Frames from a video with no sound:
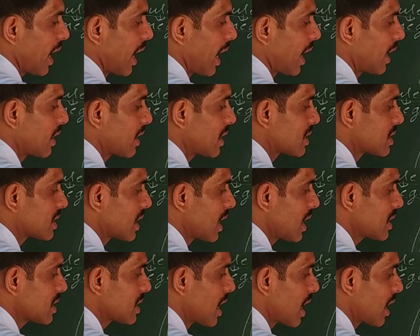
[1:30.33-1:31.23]
and the
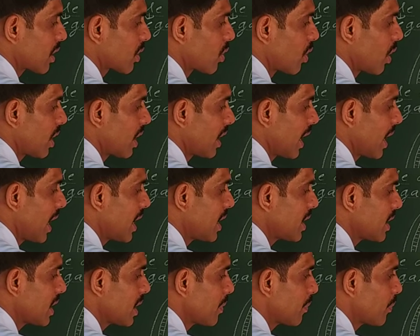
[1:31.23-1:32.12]
cells are called
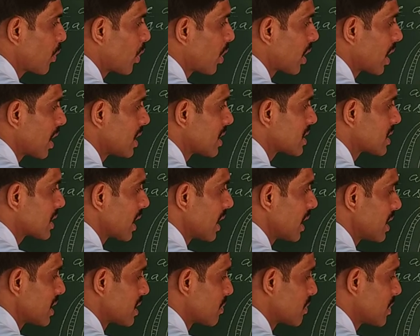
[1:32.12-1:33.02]
antipodal
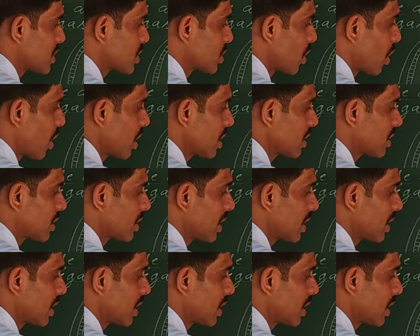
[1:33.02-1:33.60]
cells means all